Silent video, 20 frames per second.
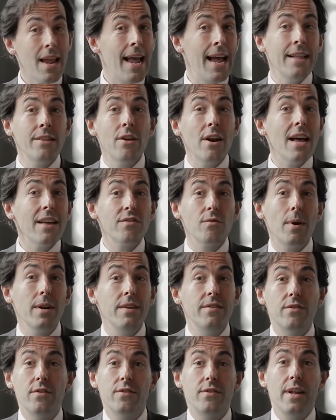And the last one
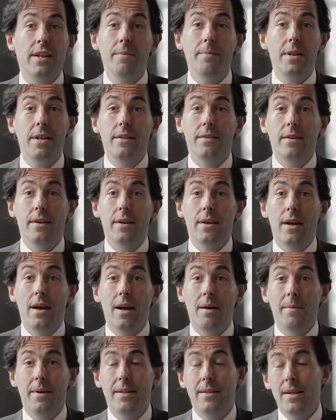is sustainability.
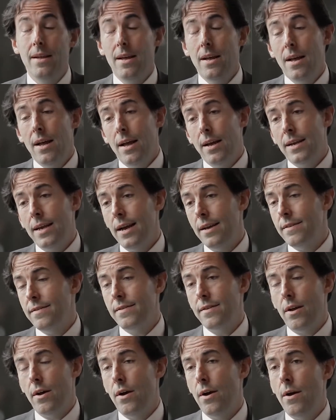I mean,
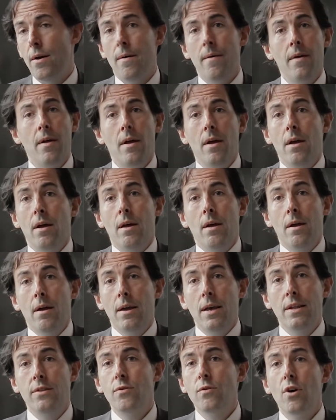guys,
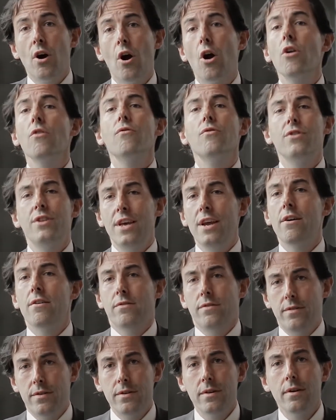it took 100
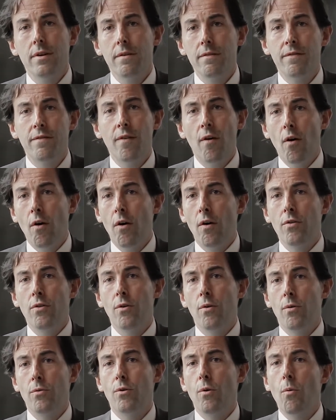years for
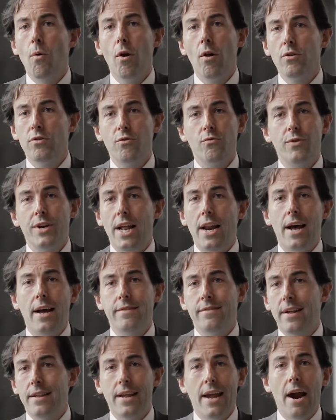the world to
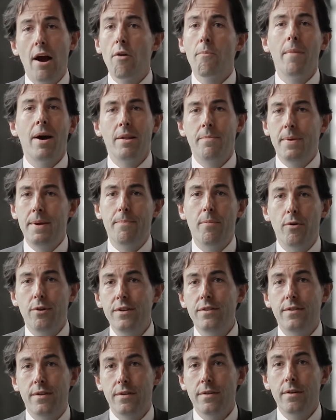realize that air might be
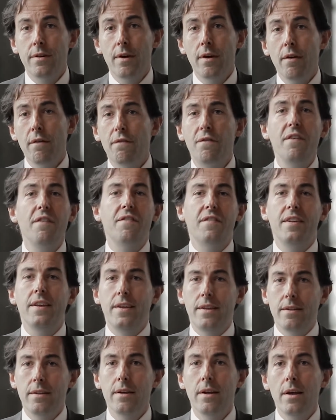polluted,
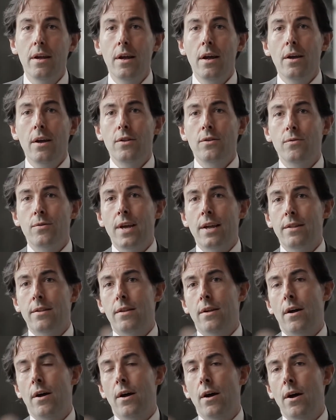15 to
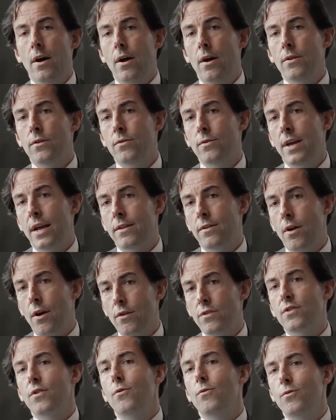get
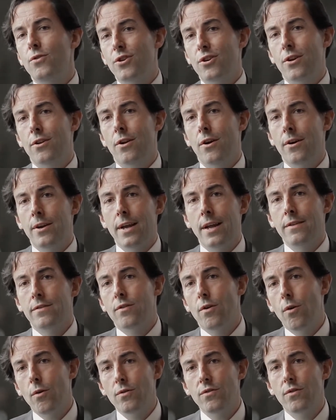a solution
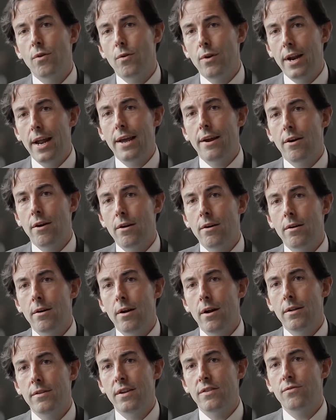against ozone layer
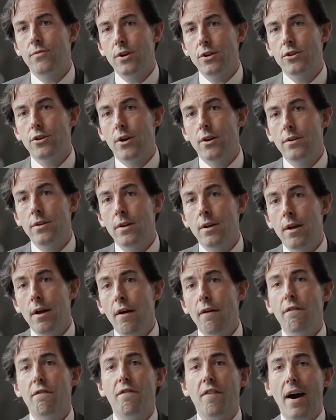destruction,
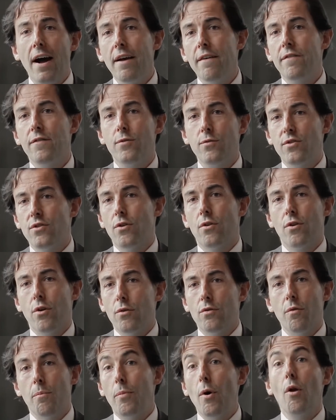5 to sort
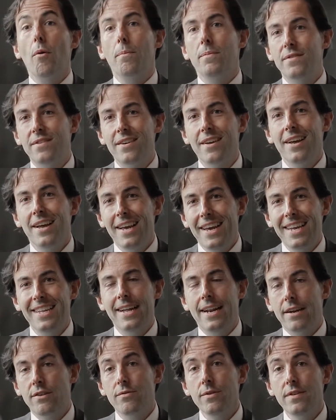out the bulbs in
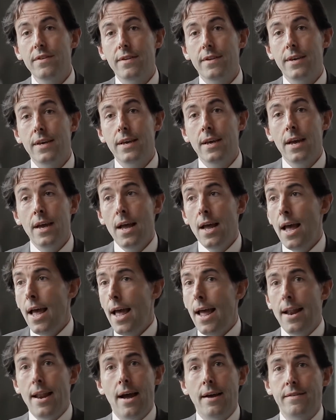electricity,
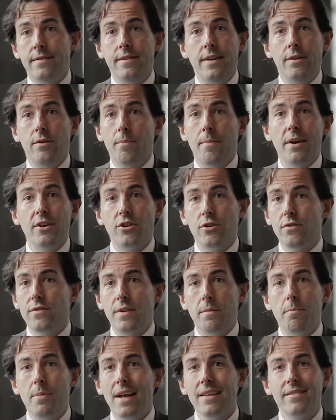and I see the measures
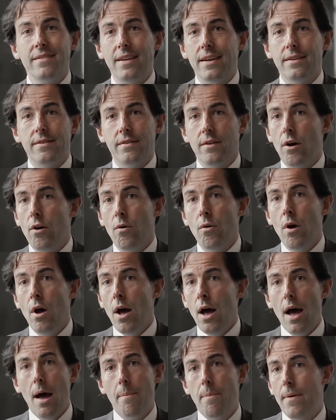in plastics now
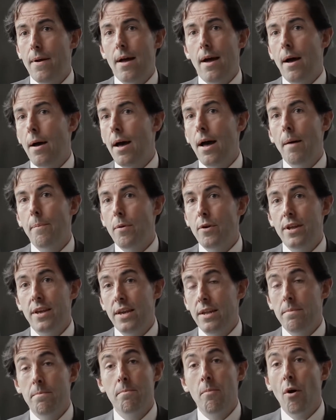
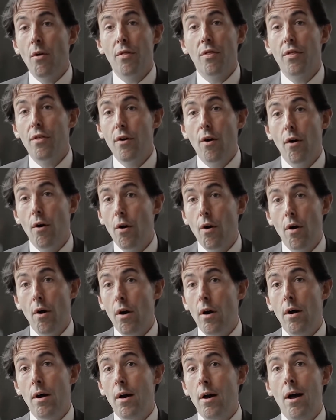happening in month
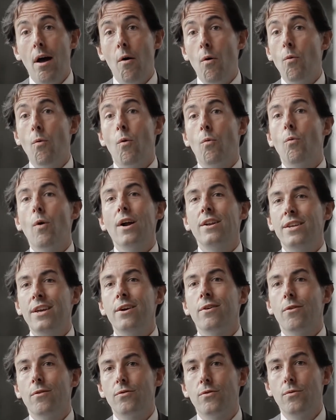or 1
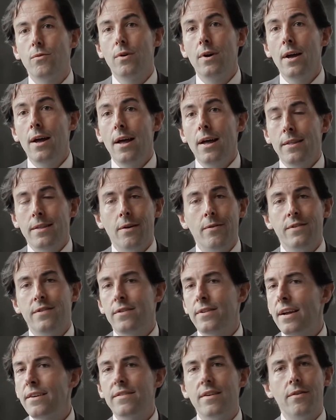year or two. There is
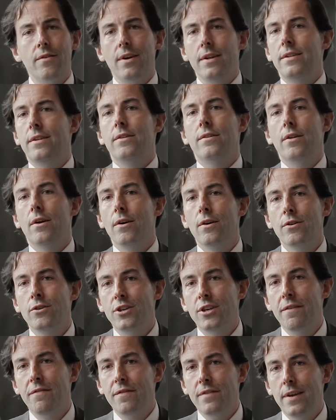an accelerated
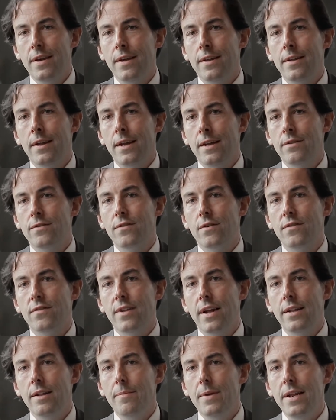shift in
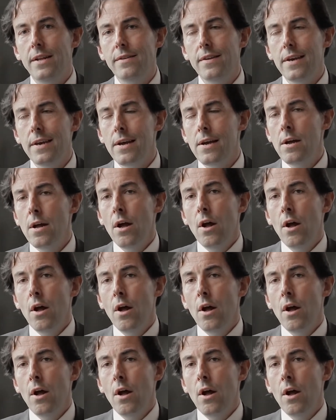sustainability.